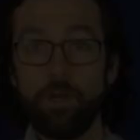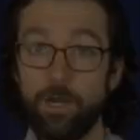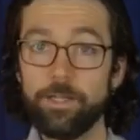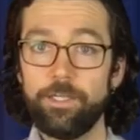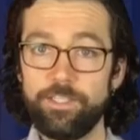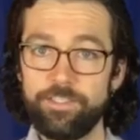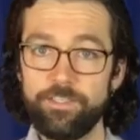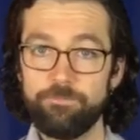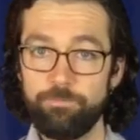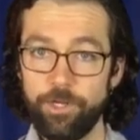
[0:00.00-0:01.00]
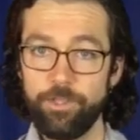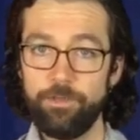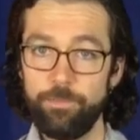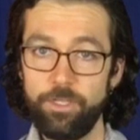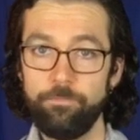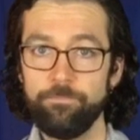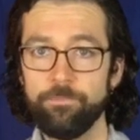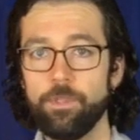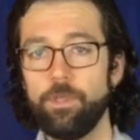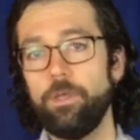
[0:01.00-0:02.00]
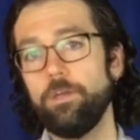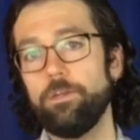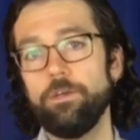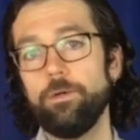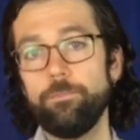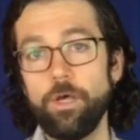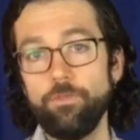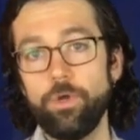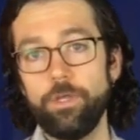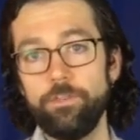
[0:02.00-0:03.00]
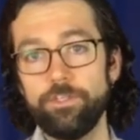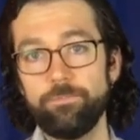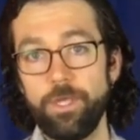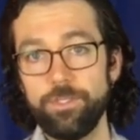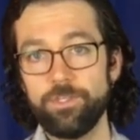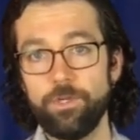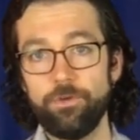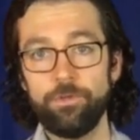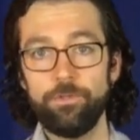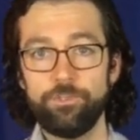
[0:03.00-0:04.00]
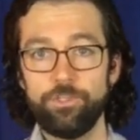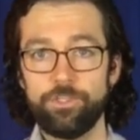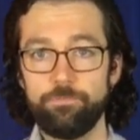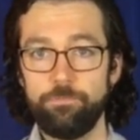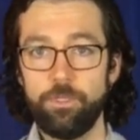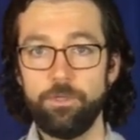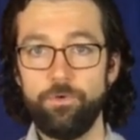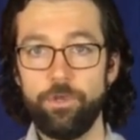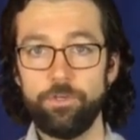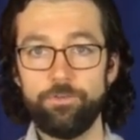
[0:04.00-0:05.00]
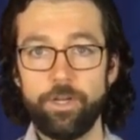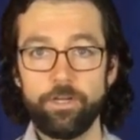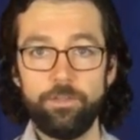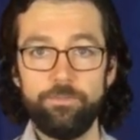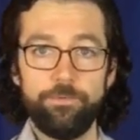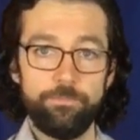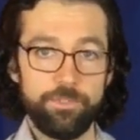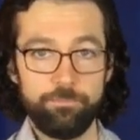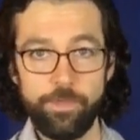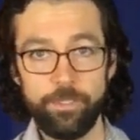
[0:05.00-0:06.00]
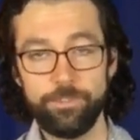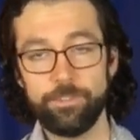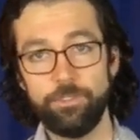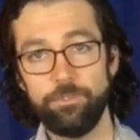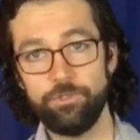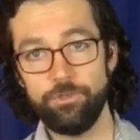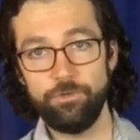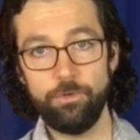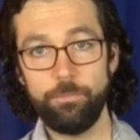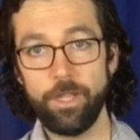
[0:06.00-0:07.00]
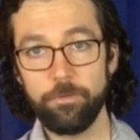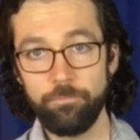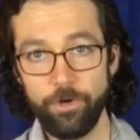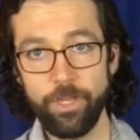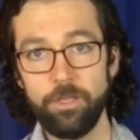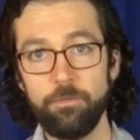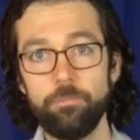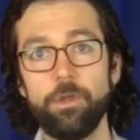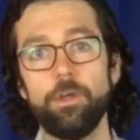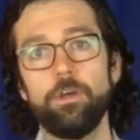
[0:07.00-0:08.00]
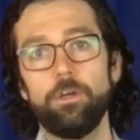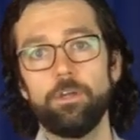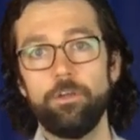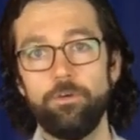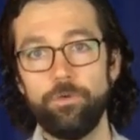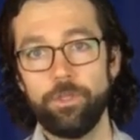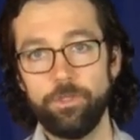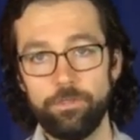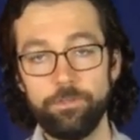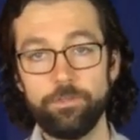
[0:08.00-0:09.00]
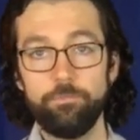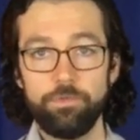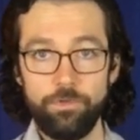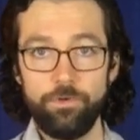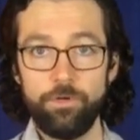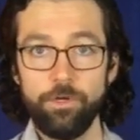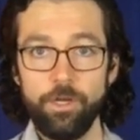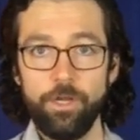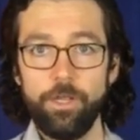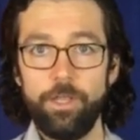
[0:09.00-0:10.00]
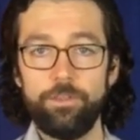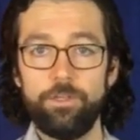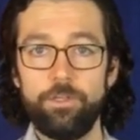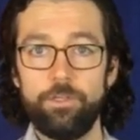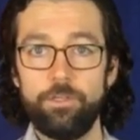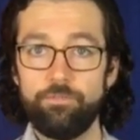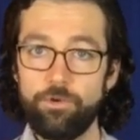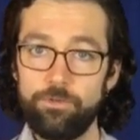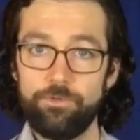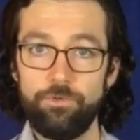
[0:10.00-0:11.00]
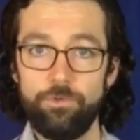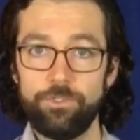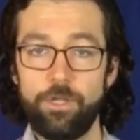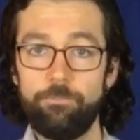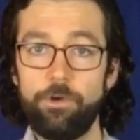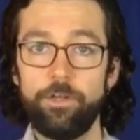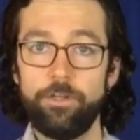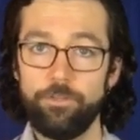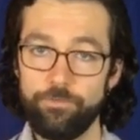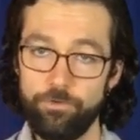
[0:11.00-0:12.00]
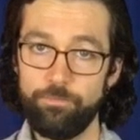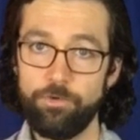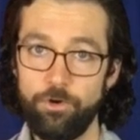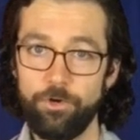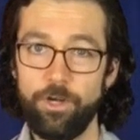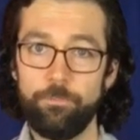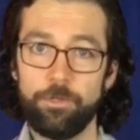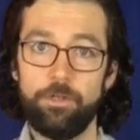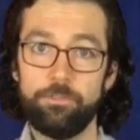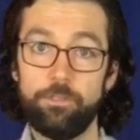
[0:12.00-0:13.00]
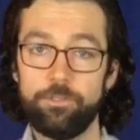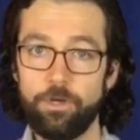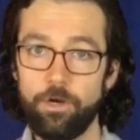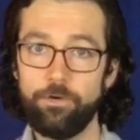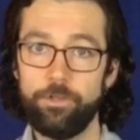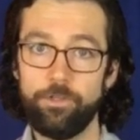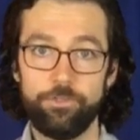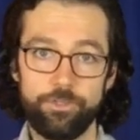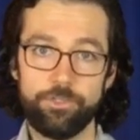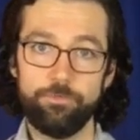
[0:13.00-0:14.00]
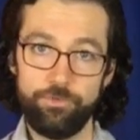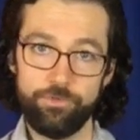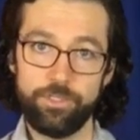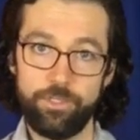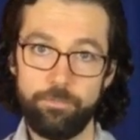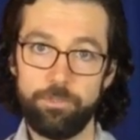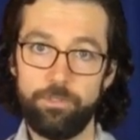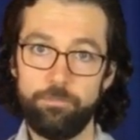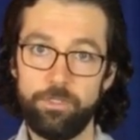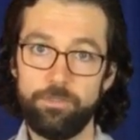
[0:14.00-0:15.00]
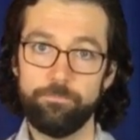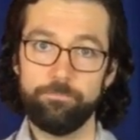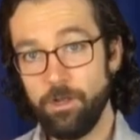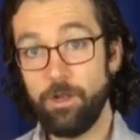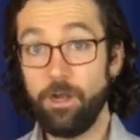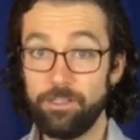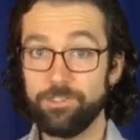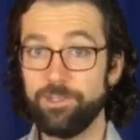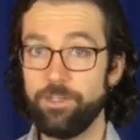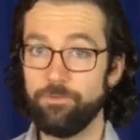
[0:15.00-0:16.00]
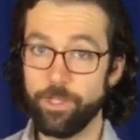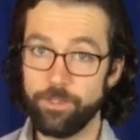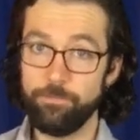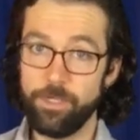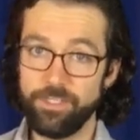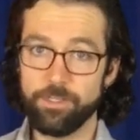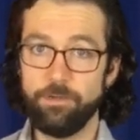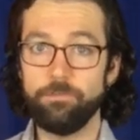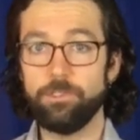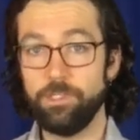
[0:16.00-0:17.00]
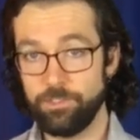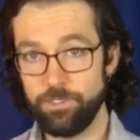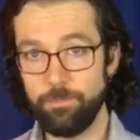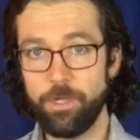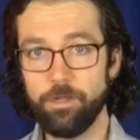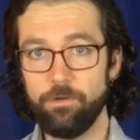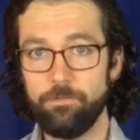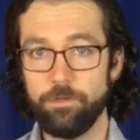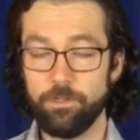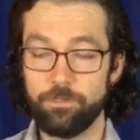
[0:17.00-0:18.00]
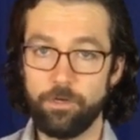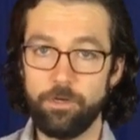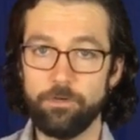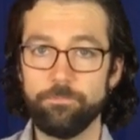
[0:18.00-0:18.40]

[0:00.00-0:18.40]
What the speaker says: Alright guys, that sounds pretty good to me. And by the way, this bass tone is just me going directly from this bass into a mic preamp, going into the computer, and then in Pro Tools I'm running it through a program called Guitar Rig just to boost it up a little bit. Alright, so now that we got the bass covered, let's jump back over to guitar.